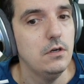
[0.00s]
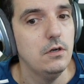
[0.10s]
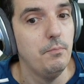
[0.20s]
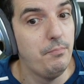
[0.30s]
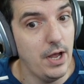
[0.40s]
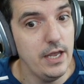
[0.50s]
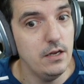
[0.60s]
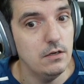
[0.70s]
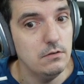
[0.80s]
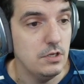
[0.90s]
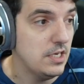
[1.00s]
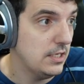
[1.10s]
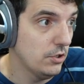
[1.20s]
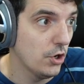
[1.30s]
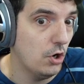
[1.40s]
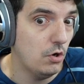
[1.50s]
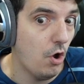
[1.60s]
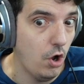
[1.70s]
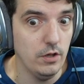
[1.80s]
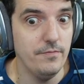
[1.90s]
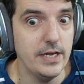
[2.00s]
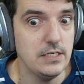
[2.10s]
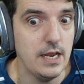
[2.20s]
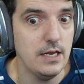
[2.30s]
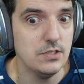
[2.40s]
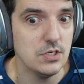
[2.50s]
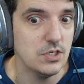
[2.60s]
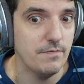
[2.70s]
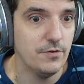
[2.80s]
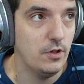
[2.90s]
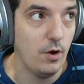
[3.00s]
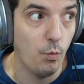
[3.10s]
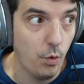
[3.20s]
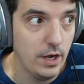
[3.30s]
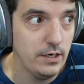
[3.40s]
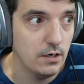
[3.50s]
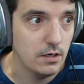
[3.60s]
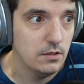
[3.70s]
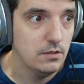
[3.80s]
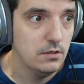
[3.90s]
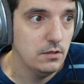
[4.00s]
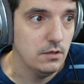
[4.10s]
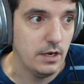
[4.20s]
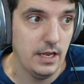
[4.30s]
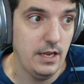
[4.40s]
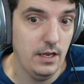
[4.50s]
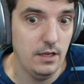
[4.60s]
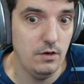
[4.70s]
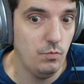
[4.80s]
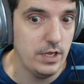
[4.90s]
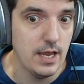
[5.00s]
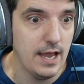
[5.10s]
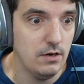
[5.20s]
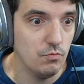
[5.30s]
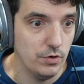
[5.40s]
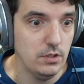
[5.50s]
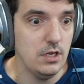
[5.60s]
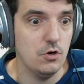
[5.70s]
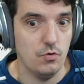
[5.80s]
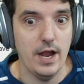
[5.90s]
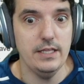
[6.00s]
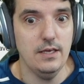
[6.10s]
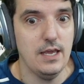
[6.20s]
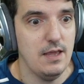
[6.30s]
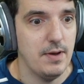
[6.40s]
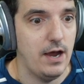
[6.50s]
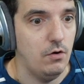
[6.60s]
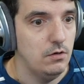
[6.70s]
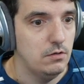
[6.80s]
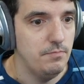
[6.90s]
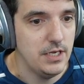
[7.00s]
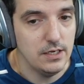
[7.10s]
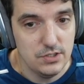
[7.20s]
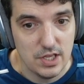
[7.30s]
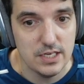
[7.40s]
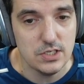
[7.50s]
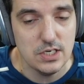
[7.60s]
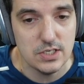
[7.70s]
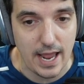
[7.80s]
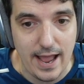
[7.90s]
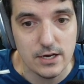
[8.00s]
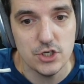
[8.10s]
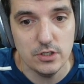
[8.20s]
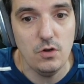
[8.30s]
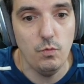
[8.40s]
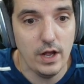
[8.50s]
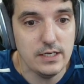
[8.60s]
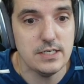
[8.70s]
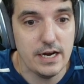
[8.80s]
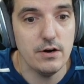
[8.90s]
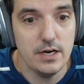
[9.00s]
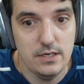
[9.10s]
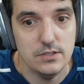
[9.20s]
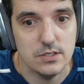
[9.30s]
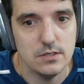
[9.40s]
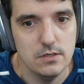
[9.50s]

but he killed all of my tanks except for like 1, and we had to really grind the game out, because this is actually what Terran is.